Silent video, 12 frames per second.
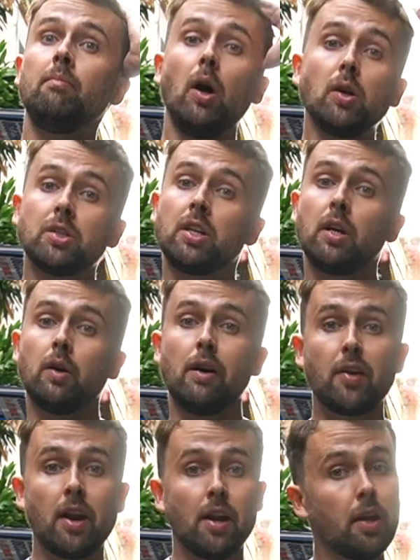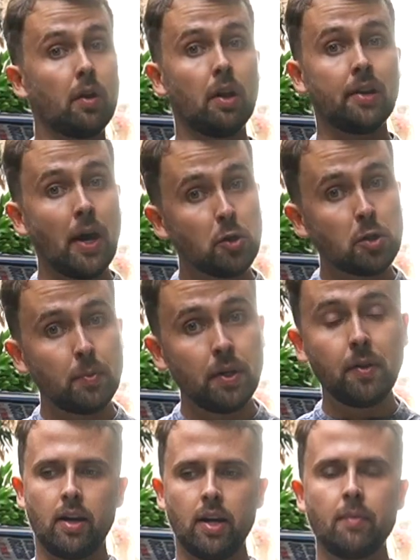Also, I've got a little
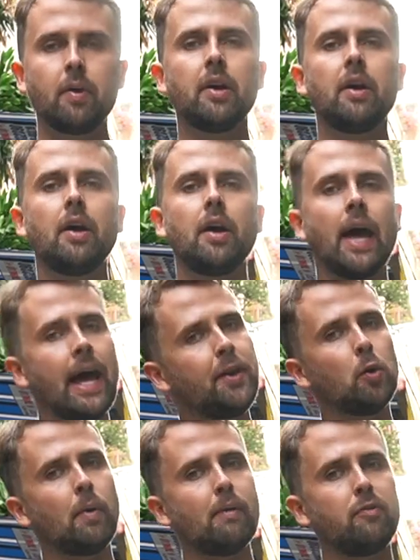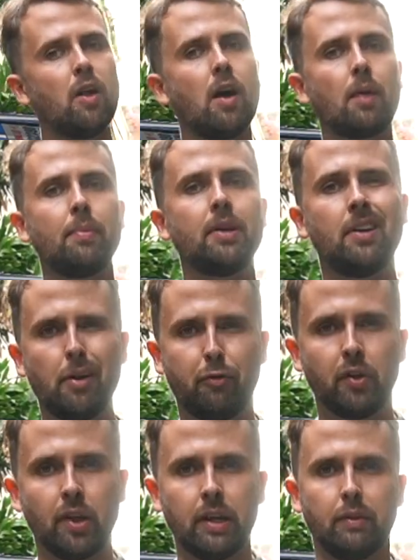announcement. I'm gonna handle my vlog a bit
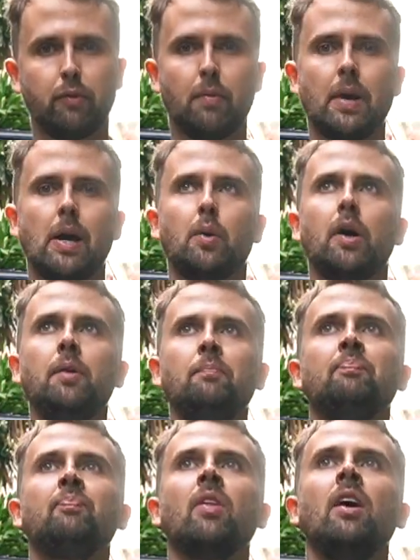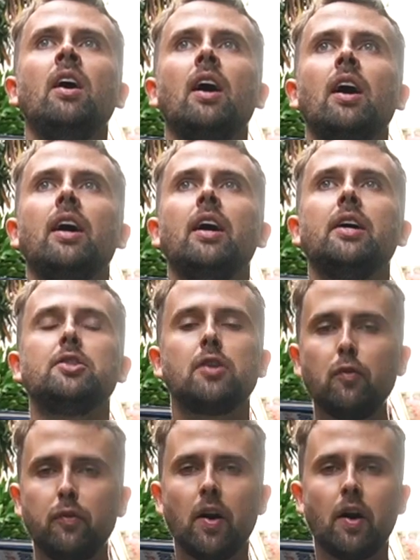differently from now on.
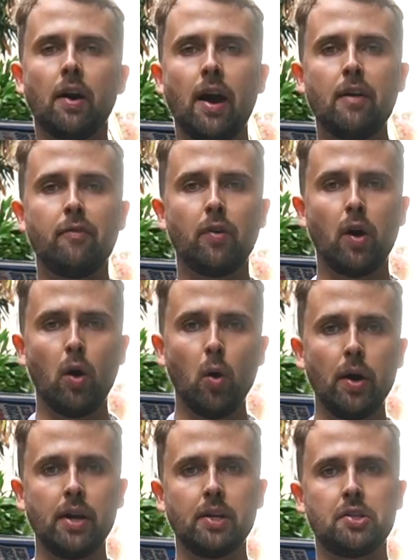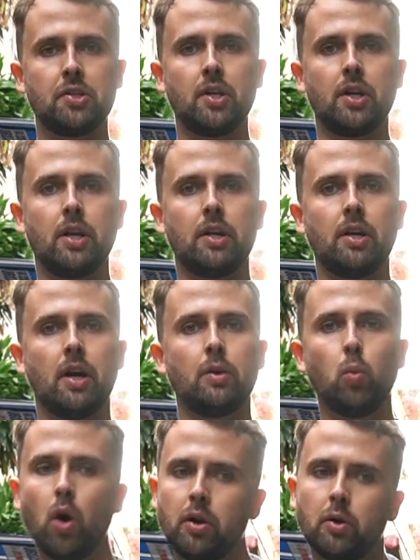So far, I've always
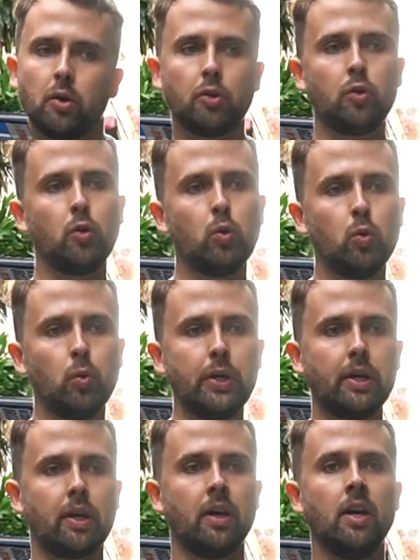done 1 or 2 week